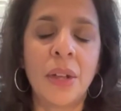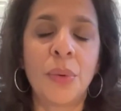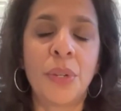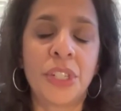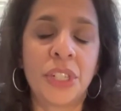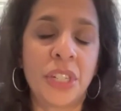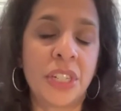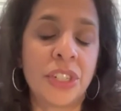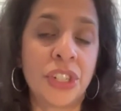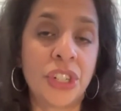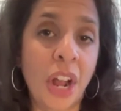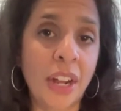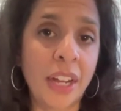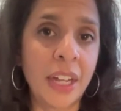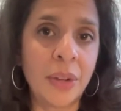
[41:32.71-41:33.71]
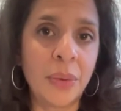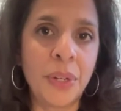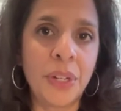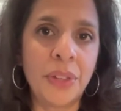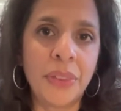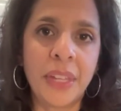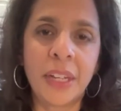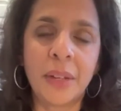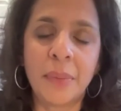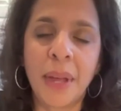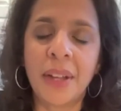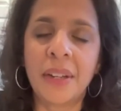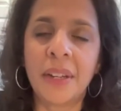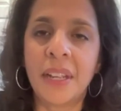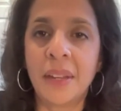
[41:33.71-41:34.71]
which is shocking when you think
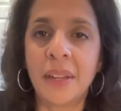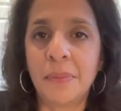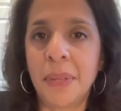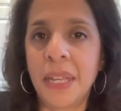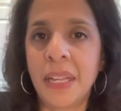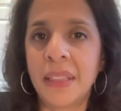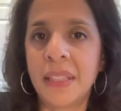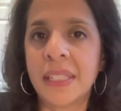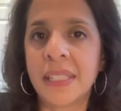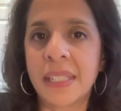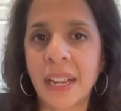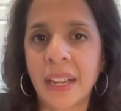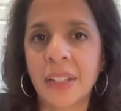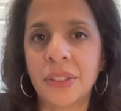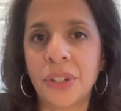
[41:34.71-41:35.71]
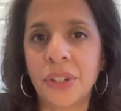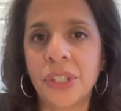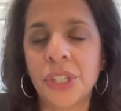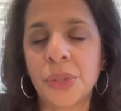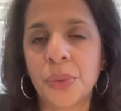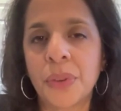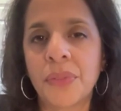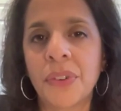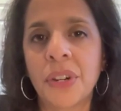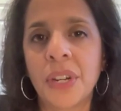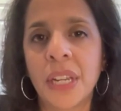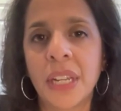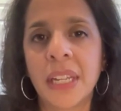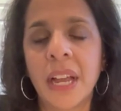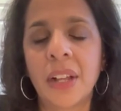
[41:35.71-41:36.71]
about it being the second largest river
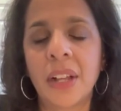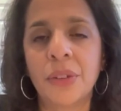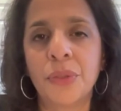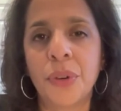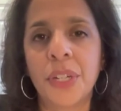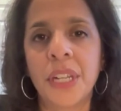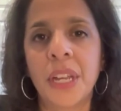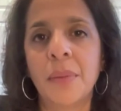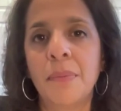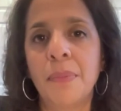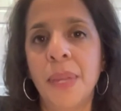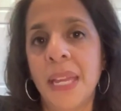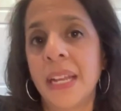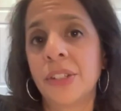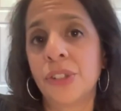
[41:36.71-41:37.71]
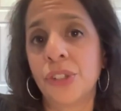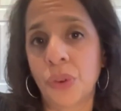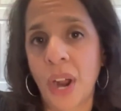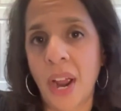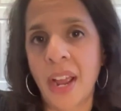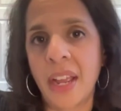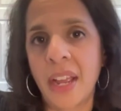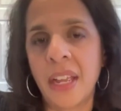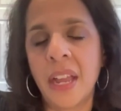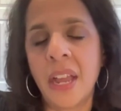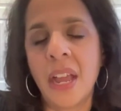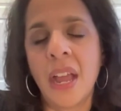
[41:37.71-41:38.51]
in California being dry.